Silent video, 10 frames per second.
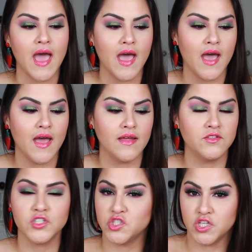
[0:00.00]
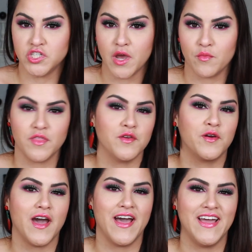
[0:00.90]
and just chit chat with you
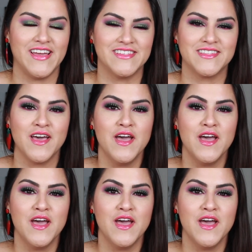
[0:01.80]
guys.